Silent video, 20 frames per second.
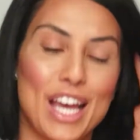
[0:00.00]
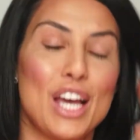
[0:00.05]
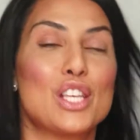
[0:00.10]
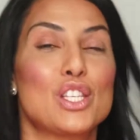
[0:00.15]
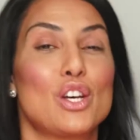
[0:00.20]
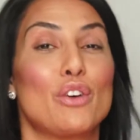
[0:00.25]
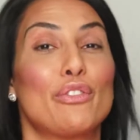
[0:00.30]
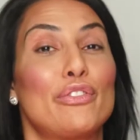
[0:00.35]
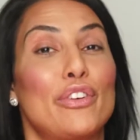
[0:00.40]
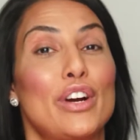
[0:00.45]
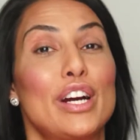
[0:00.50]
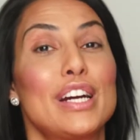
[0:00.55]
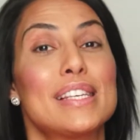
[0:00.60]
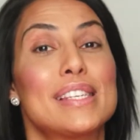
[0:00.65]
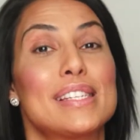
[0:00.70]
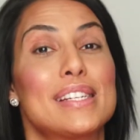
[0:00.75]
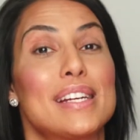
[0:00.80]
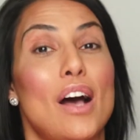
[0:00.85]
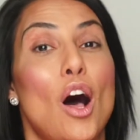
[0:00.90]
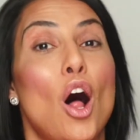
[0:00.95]
So
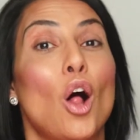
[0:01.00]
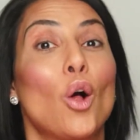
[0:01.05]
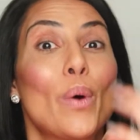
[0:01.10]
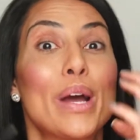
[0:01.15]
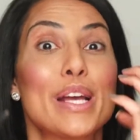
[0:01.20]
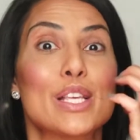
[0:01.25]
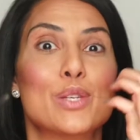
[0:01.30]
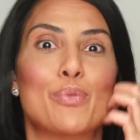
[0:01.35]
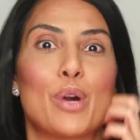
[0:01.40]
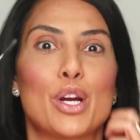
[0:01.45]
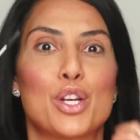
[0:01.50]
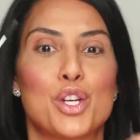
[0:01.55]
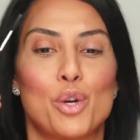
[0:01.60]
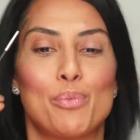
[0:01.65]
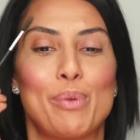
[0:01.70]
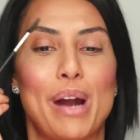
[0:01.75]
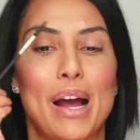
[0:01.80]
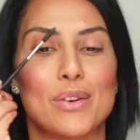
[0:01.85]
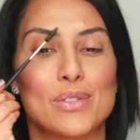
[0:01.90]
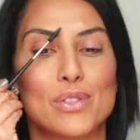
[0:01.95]
first, always brush your
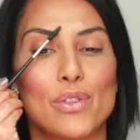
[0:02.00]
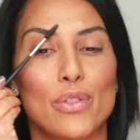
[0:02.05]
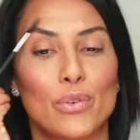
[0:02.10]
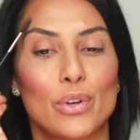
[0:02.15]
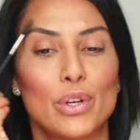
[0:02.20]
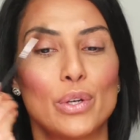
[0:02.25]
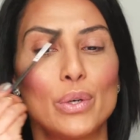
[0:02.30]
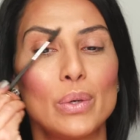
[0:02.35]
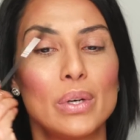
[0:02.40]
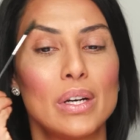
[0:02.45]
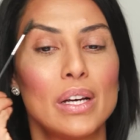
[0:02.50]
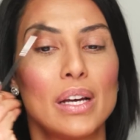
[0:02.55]
brows through.